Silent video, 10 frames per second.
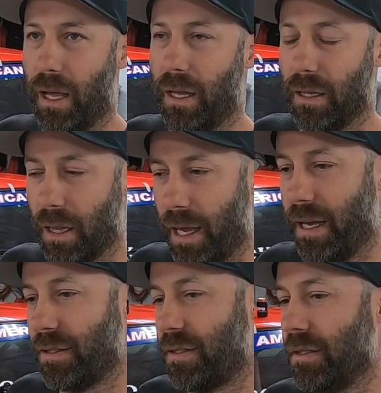in the
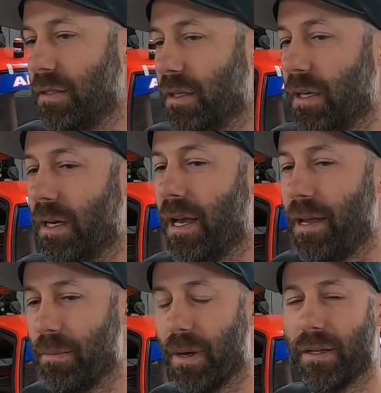last
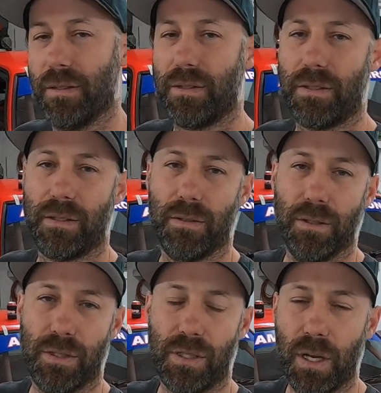8 months
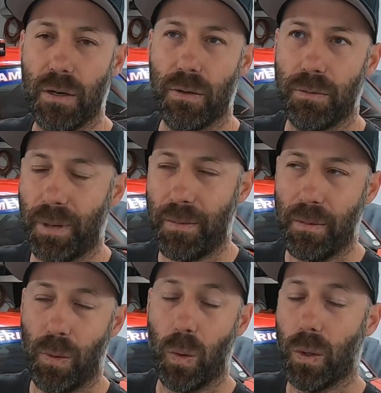or so, maybe
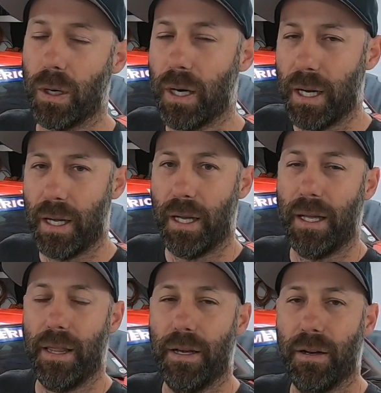more,
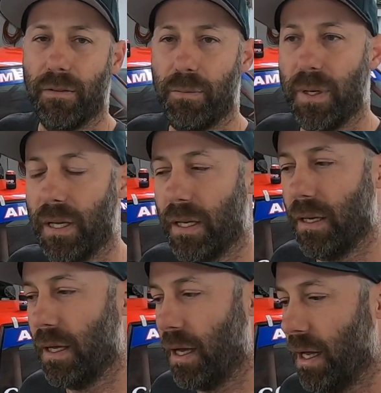there have
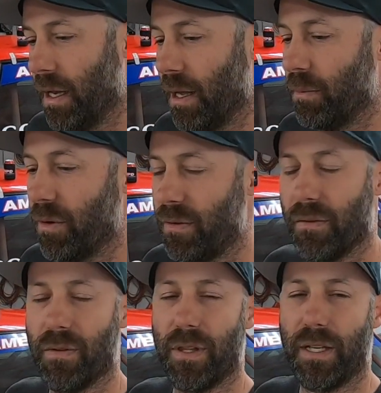been a number of
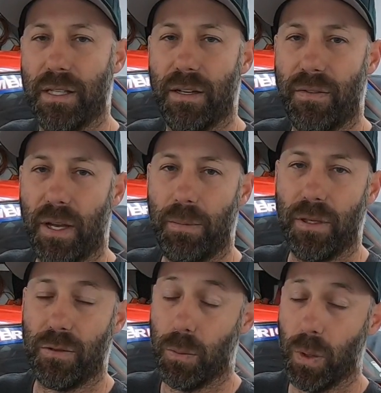different that have kept
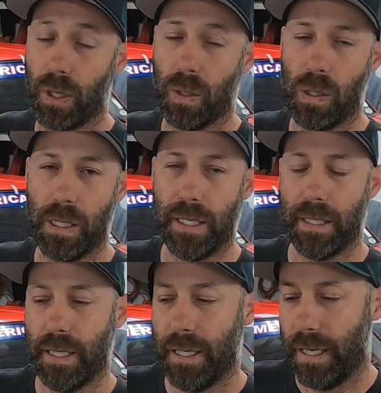us from working on it.
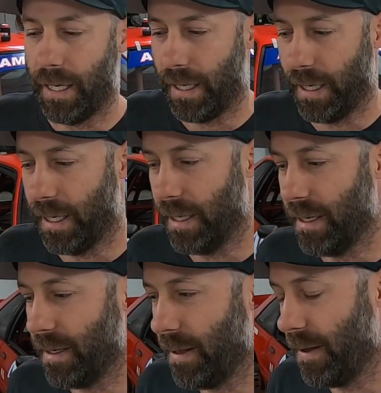
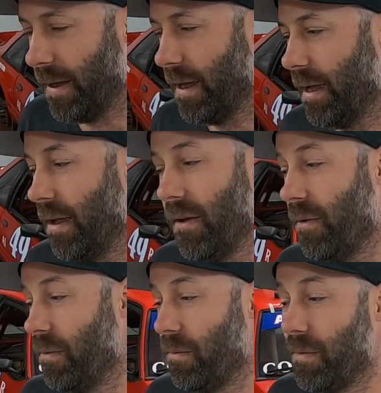And
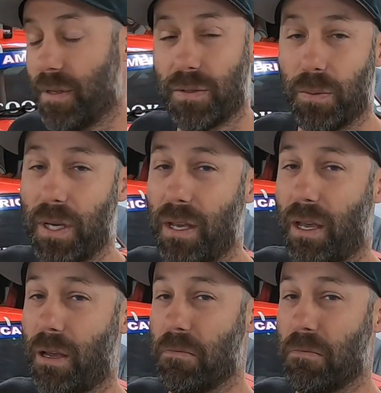this week,